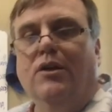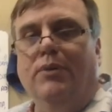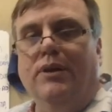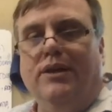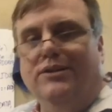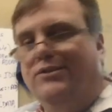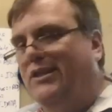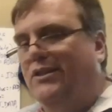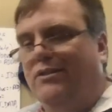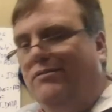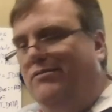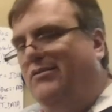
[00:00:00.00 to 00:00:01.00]
send
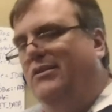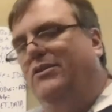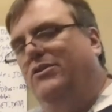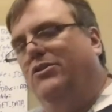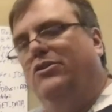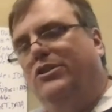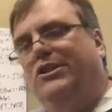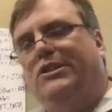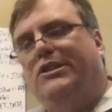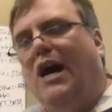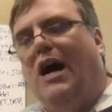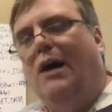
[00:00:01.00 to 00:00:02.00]
me when you are
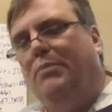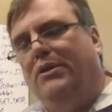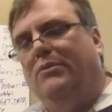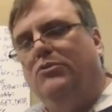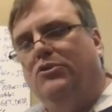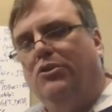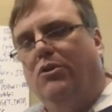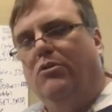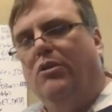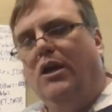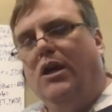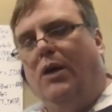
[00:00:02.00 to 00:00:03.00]
not
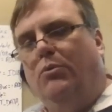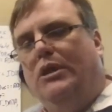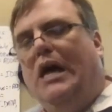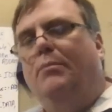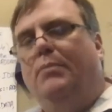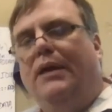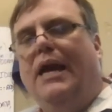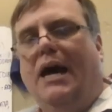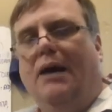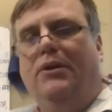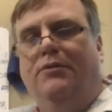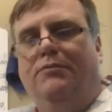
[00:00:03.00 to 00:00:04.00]
available
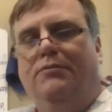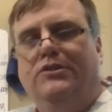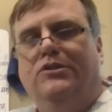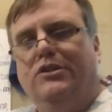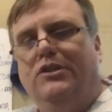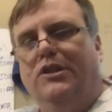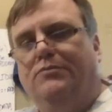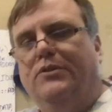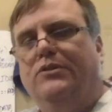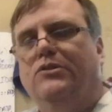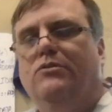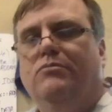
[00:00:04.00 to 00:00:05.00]
next week,
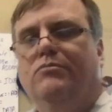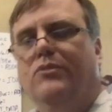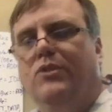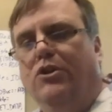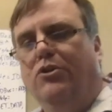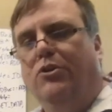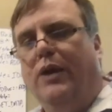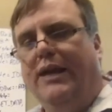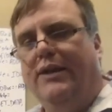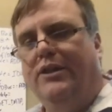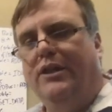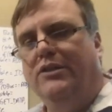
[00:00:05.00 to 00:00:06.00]
Wednesday, Thursday,
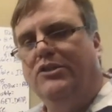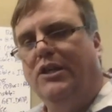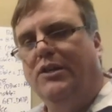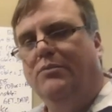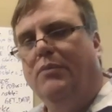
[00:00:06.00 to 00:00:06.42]
Friday,